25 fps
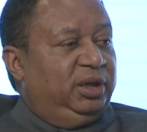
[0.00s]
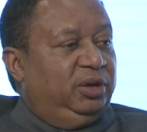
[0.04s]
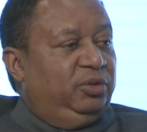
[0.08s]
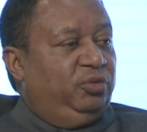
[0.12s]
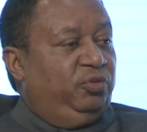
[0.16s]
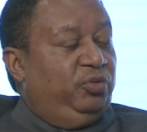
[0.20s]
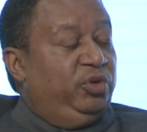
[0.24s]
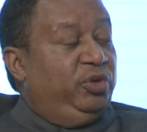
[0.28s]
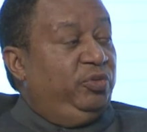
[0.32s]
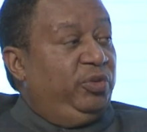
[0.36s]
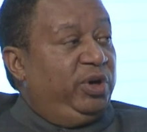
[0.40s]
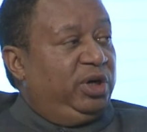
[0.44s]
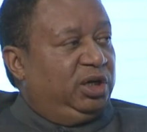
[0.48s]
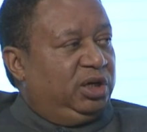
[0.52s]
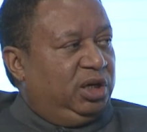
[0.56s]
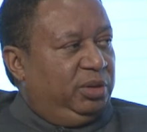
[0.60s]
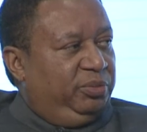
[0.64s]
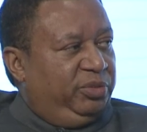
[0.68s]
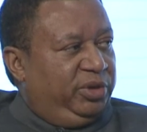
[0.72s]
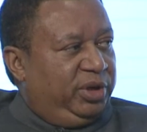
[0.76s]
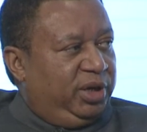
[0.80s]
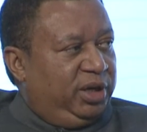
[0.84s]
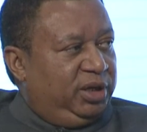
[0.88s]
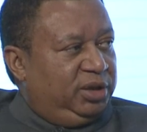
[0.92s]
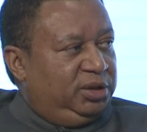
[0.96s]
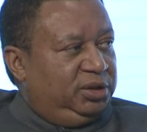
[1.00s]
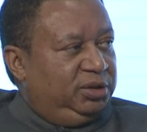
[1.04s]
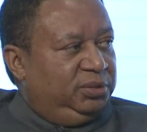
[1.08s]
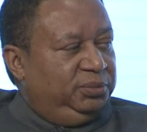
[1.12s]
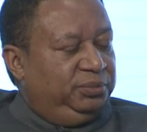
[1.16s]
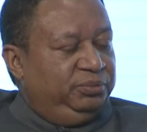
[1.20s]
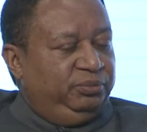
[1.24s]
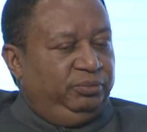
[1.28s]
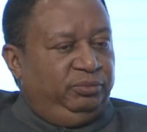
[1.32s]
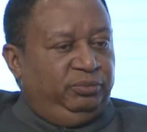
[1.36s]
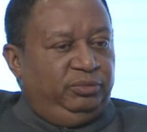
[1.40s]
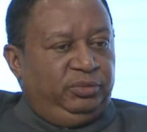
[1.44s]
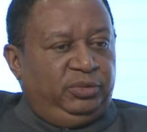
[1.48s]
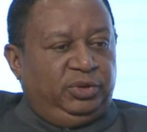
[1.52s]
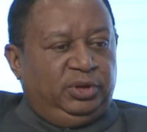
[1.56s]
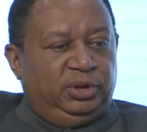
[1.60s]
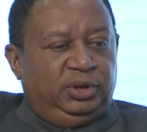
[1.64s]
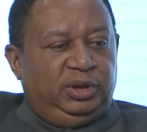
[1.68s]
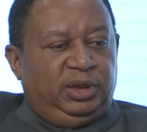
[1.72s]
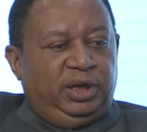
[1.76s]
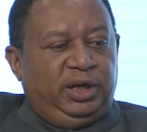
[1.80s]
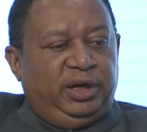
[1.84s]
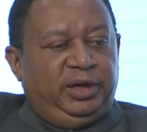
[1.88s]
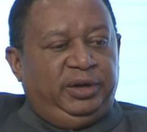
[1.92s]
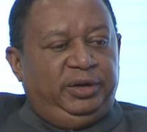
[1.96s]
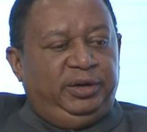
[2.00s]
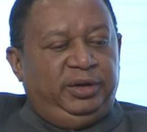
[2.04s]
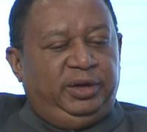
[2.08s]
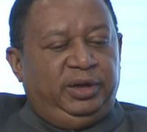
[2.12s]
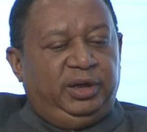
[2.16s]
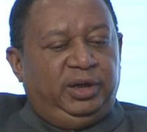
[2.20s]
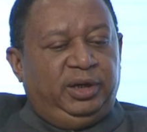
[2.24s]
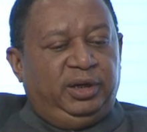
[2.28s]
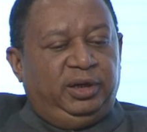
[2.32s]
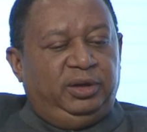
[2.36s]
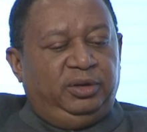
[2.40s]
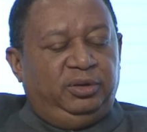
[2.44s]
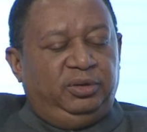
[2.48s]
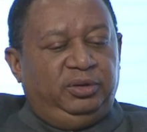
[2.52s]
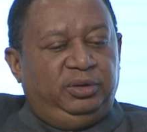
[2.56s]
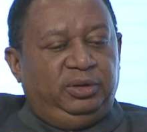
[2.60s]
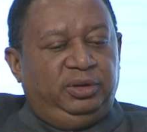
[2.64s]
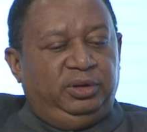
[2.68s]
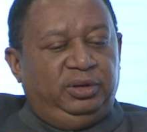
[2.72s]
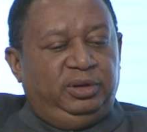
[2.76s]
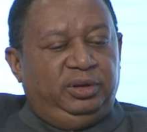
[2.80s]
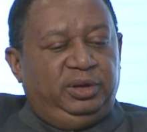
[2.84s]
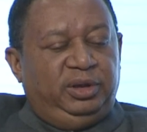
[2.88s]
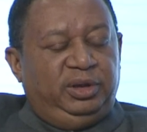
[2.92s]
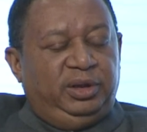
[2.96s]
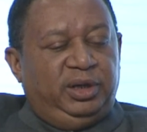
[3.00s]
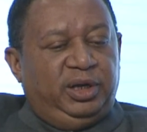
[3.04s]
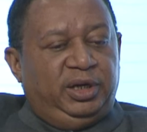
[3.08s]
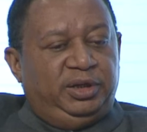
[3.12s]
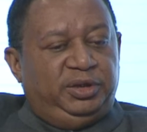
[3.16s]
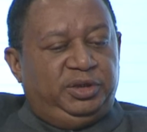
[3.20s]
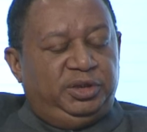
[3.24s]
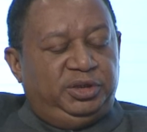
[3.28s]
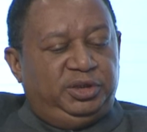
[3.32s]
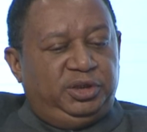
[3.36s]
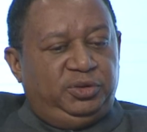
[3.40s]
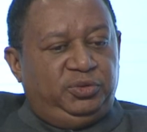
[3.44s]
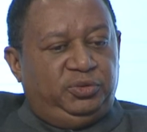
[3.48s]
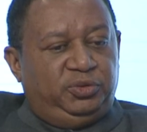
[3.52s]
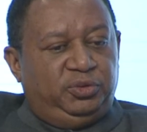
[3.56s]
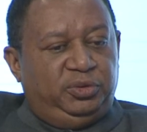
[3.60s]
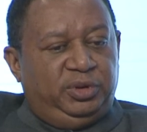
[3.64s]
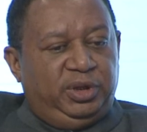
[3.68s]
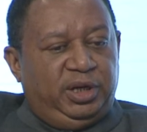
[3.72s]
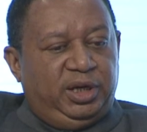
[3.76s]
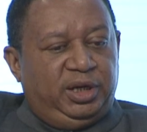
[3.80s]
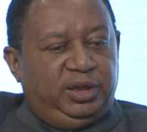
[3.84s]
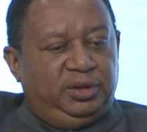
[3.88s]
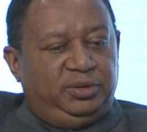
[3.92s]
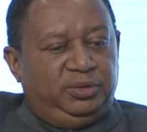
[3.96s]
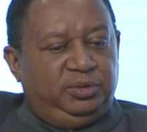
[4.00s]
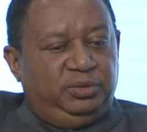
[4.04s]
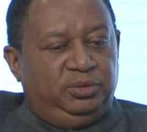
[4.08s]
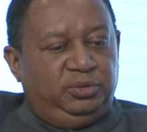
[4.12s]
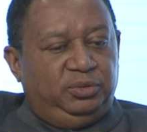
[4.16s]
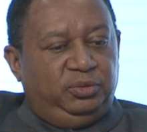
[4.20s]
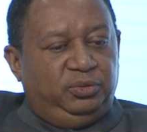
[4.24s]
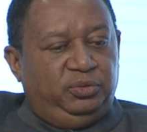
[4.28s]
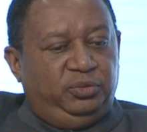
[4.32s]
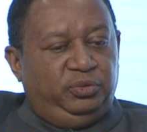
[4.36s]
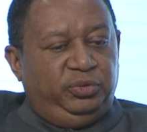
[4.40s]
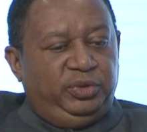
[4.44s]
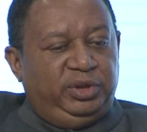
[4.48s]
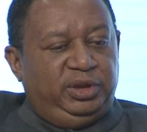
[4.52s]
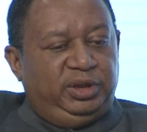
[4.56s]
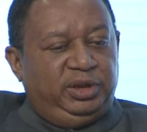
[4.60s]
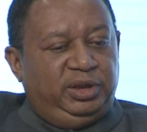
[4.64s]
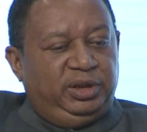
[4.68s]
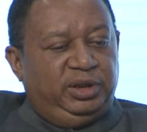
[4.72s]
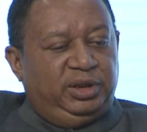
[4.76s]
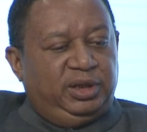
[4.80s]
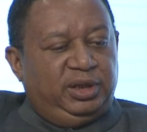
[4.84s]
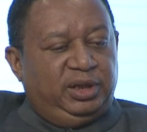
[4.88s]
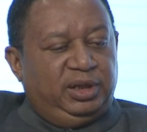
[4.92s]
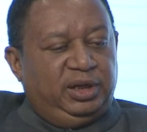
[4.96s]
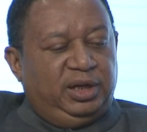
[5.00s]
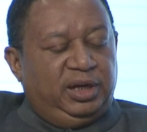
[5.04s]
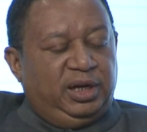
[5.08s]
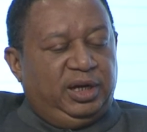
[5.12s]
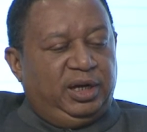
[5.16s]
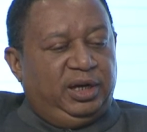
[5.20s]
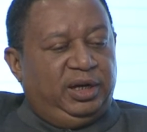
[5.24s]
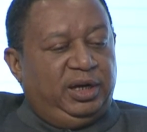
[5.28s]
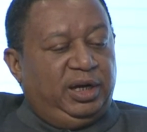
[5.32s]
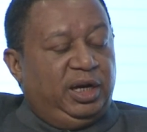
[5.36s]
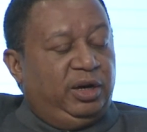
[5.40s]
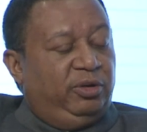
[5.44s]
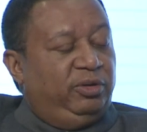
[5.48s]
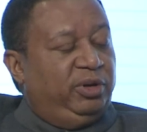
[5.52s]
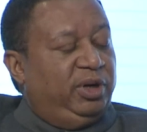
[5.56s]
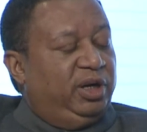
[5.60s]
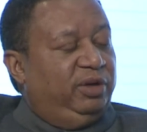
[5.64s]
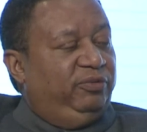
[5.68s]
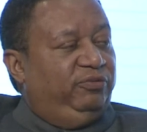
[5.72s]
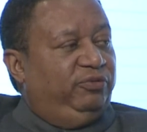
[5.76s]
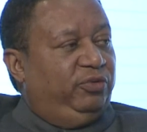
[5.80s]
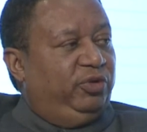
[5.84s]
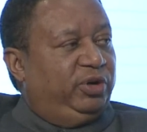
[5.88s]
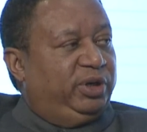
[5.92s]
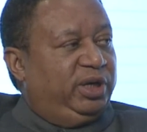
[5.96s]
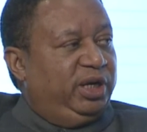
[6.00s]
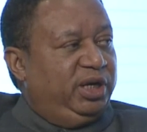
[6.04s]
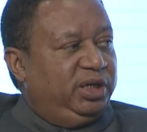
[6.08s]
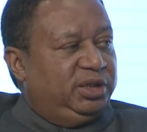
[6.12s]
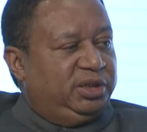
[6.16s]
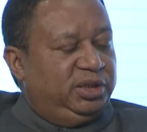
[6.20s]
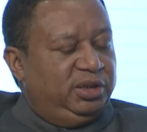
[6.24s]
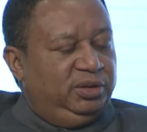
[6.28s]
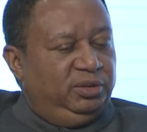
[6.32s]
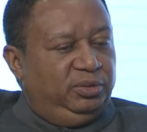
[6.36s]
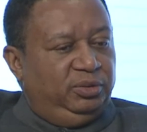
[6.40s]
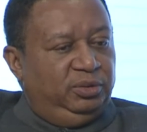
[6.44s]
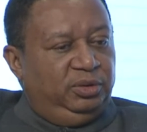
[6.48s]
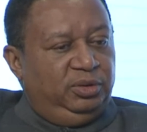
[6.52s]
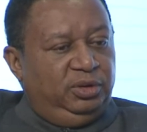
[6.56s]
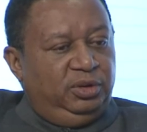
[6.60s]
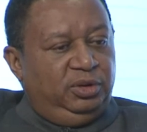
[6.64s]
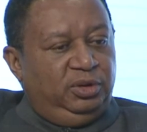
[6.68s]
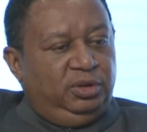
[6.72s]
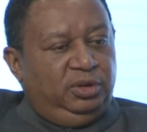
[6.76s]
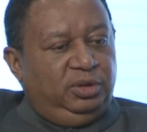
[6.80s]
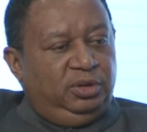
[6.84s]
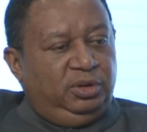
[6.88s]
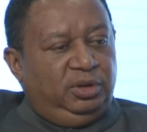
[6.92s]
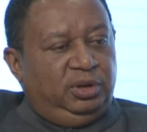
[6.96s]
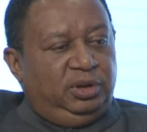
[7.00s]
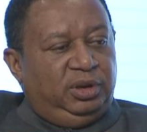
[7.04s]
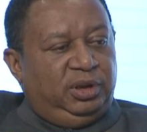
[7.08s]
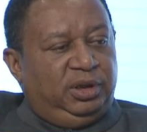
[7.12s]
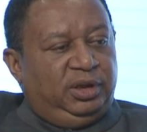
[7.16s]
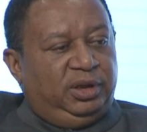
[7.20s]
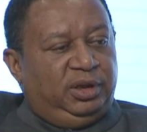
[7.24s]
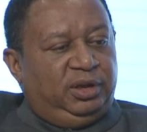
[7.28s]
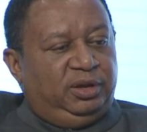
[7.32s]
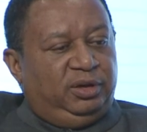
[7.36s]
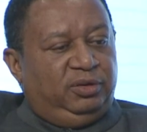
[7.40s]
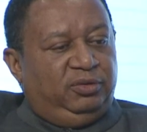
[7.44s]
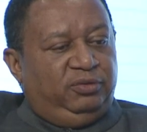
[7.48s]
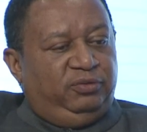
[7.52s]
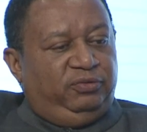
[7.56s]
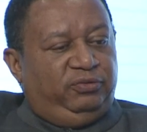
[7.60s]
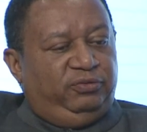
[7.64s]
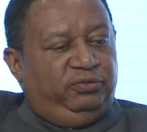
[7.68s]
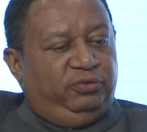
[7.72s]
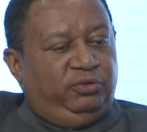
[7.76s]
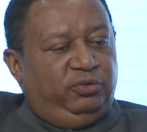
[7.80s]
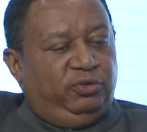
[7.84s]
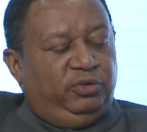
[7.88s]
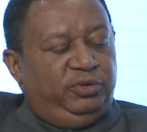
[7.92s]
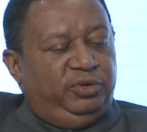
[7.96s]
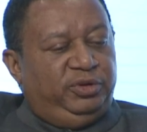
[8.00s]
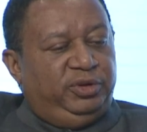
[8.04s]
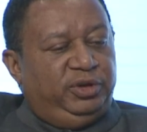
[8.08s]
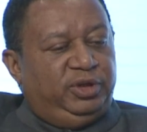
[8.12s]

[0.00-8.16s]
we welcome that. And in addition to that, we are now advocating for the